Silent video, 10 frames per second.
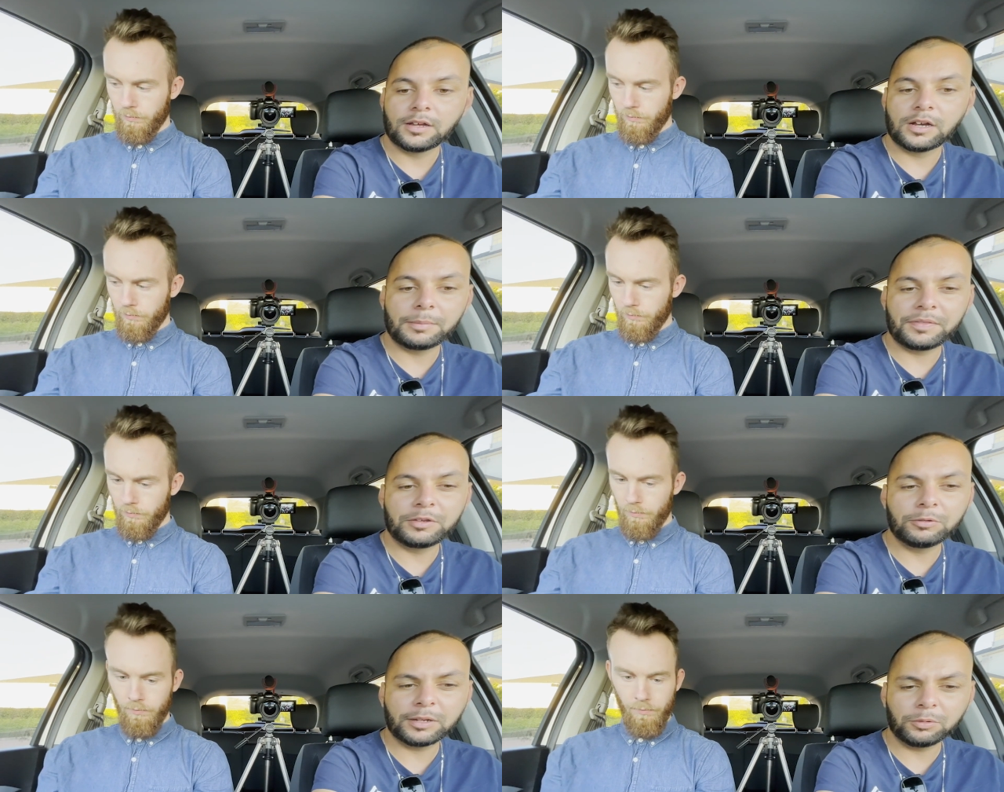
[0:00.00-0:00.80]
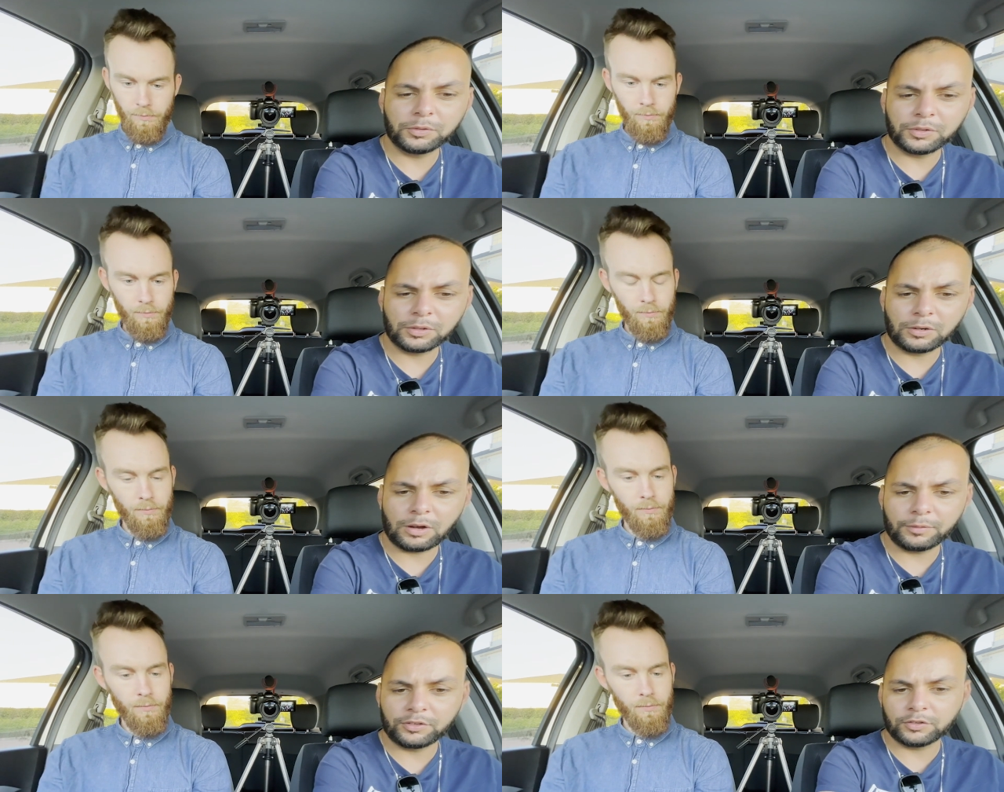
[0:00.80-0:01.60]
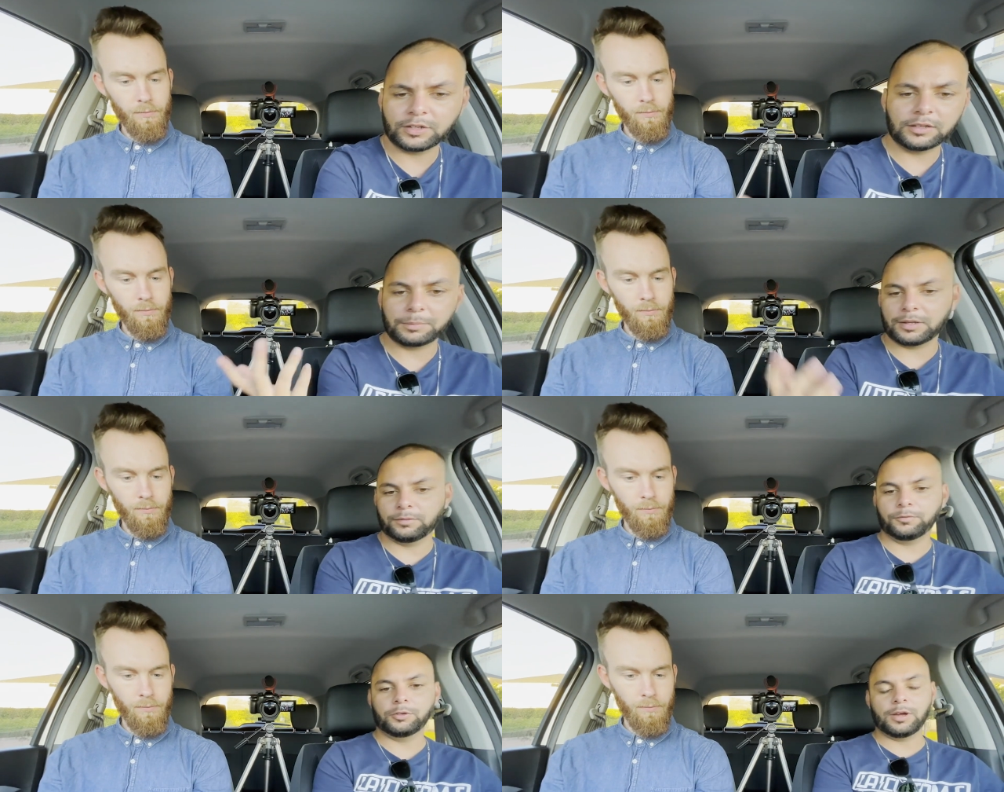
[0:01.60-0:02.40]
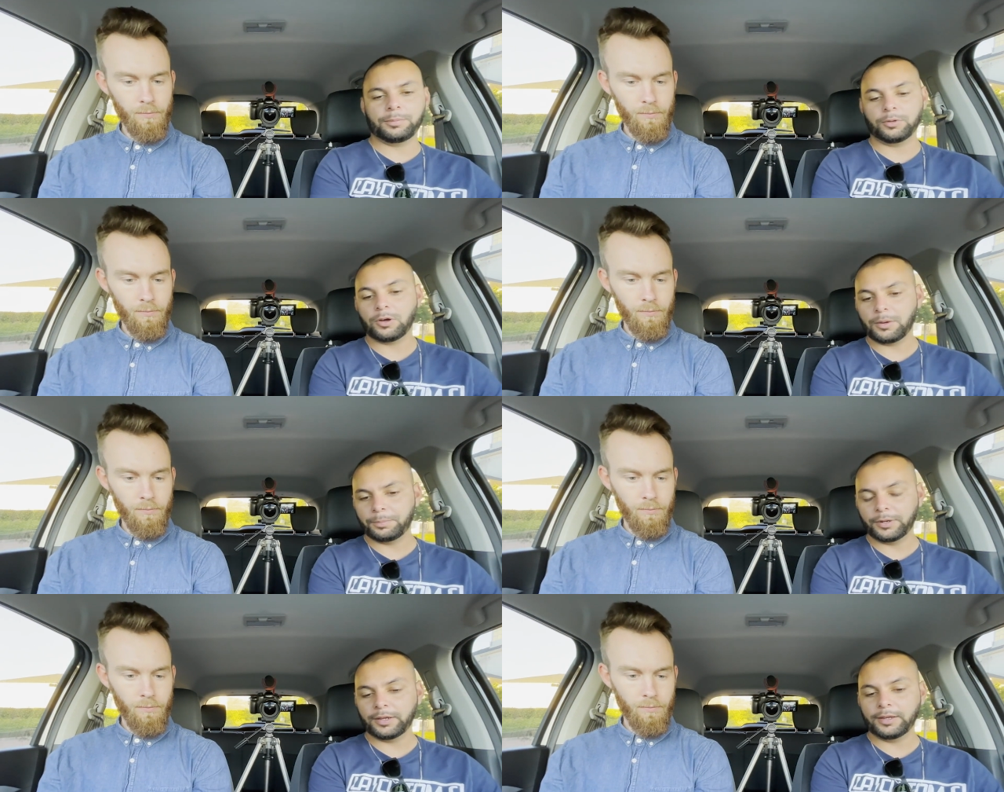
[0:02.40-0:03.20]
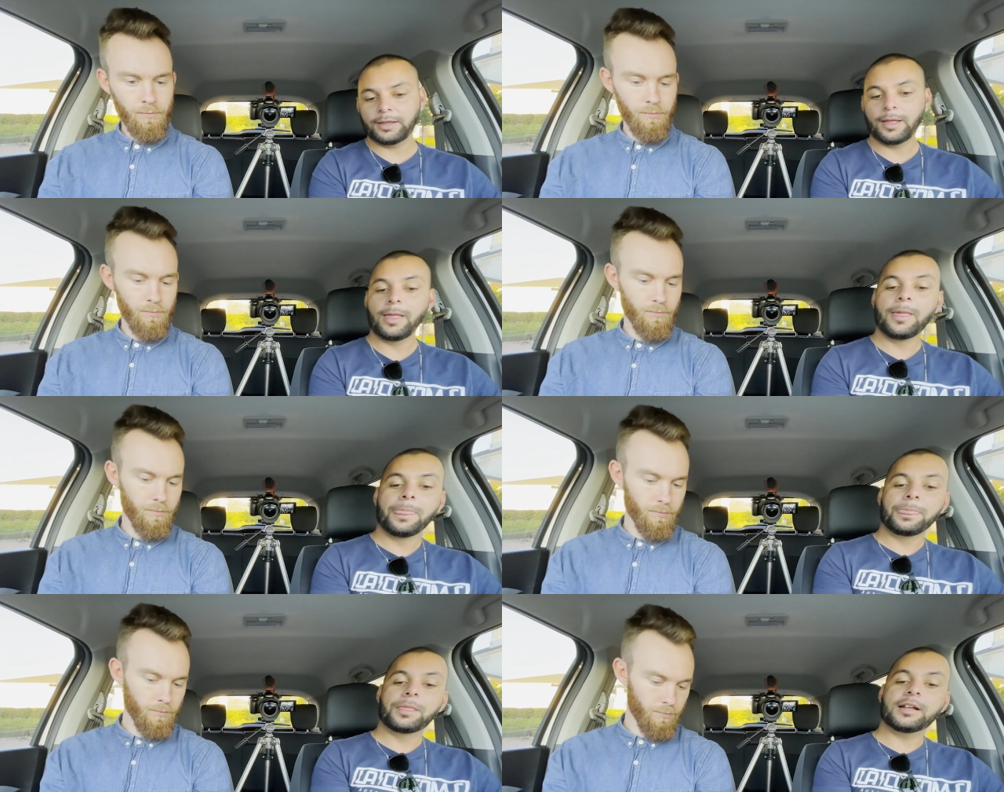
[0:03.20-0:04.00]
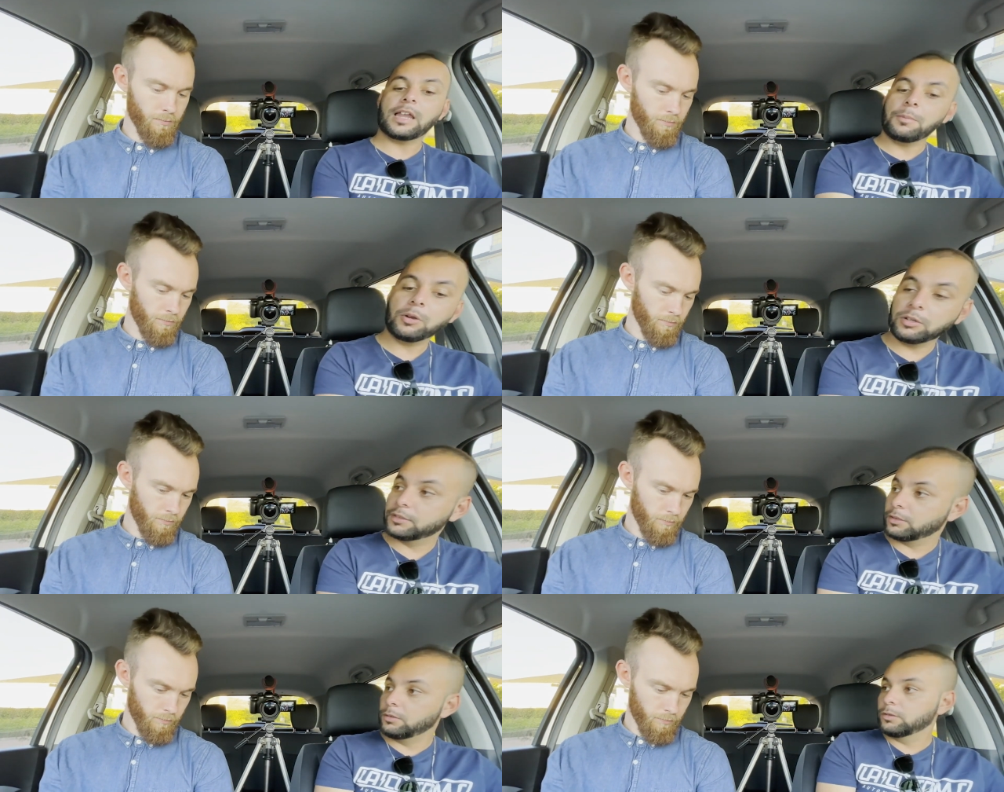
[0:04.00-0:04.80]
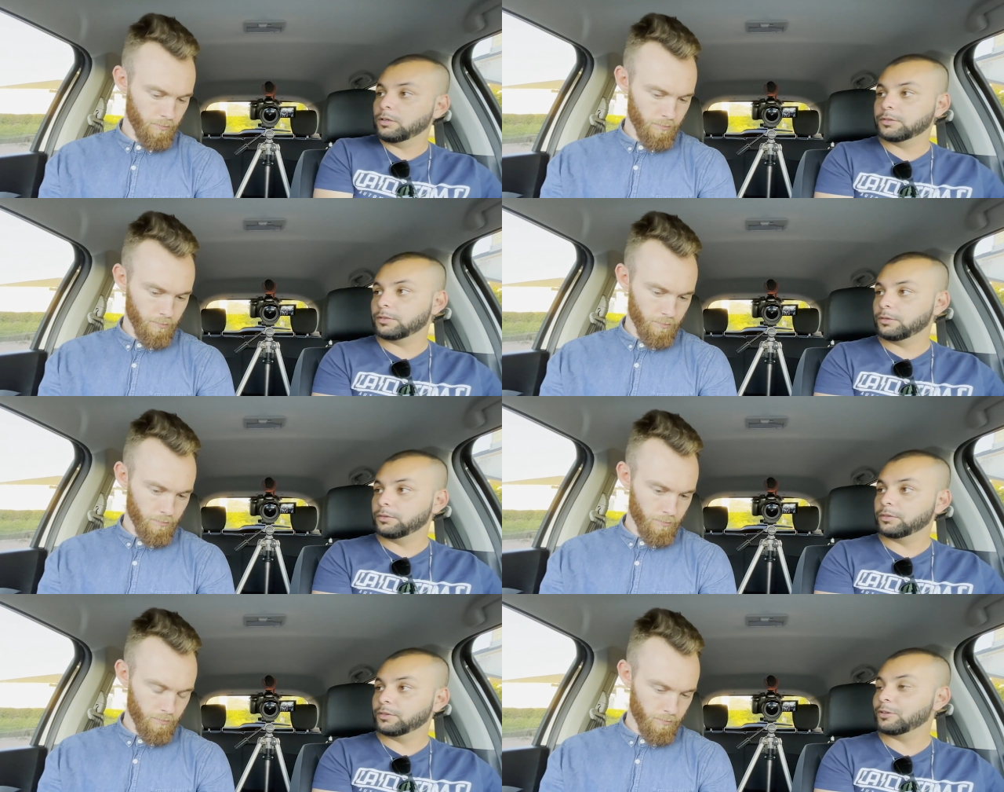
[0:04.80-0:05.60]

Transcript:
Speaker 1: Um, and then you can also go obviously just click the button for your Apple CarPlay. The climate control controls,